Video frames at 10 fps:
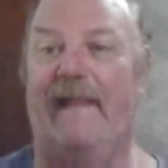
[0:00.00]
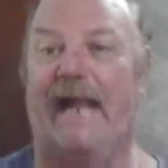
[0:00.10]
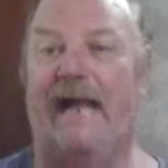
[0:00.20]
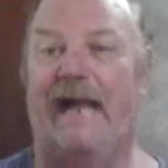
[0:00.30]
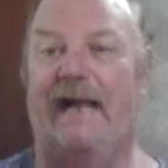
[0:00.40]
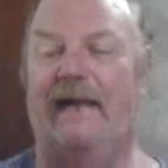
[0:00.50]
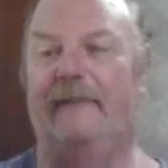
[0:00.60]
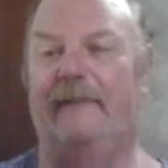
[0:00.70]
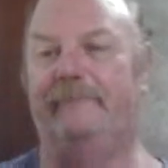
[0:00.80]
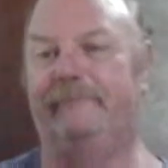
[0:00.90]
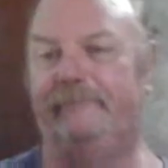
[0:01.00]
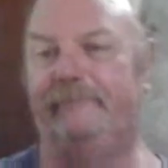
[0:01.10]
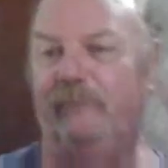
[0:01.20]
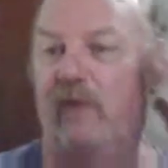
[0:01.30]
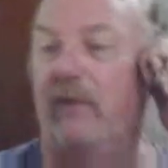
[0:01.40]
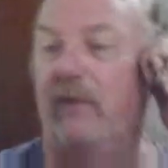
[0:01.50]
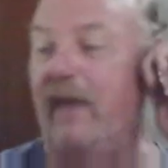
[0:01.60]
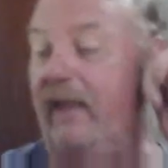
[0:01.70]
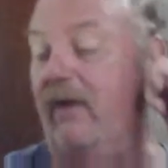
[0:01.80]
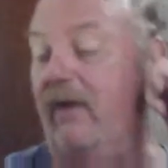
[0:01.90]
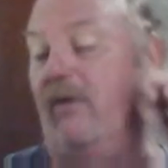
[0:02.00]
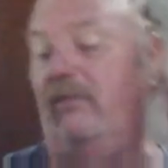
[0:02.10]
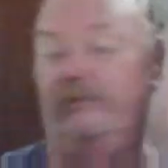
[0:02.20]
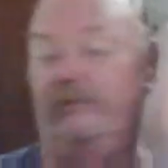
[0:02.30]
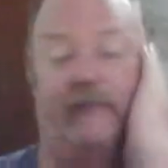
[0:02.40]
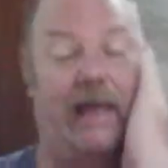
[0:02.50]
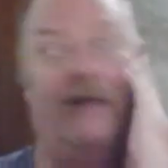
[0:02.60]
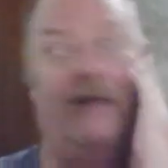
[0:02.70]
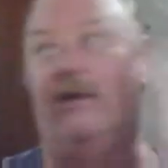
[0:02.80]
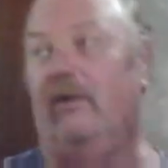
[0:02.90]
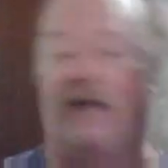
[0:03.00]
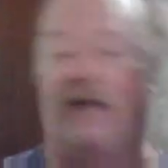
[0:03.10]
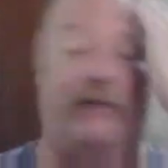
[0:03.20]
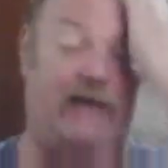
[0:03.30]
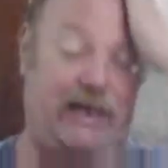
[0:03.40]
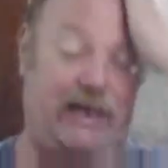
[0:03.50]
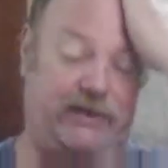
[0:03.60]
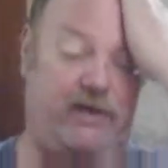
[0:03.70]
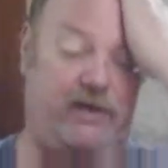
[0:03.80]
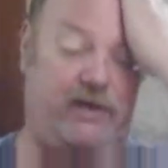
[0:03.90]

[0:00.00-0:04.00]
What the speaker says: Um, where would I go? I don't know. I would like